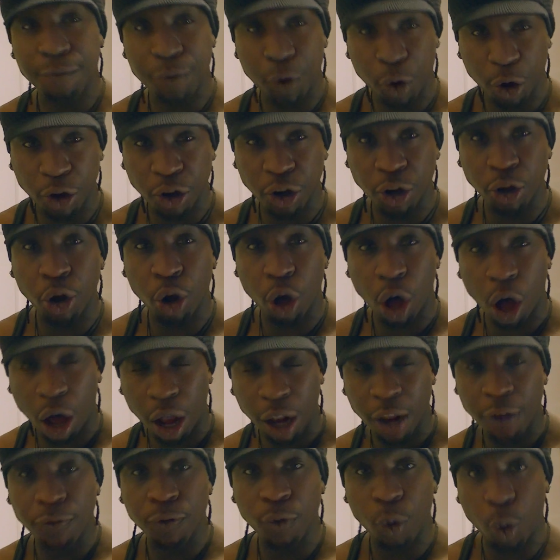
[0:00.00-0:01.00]
virgin
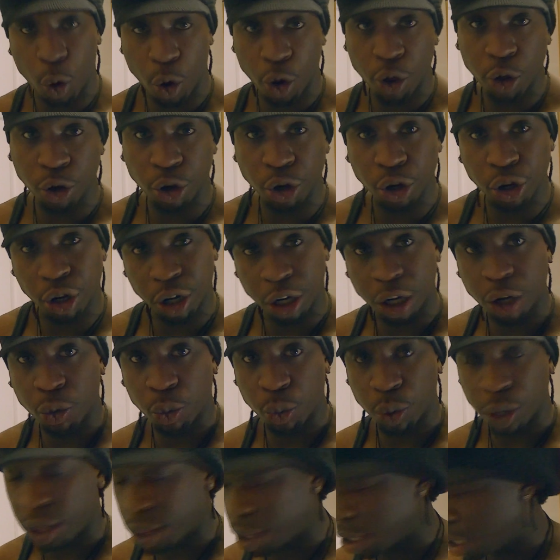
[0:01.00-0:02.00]
olive oil to cook
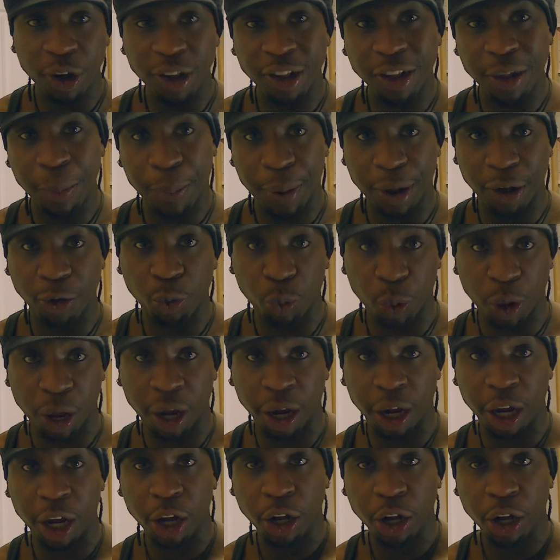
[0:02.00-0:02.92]
with. It's the best way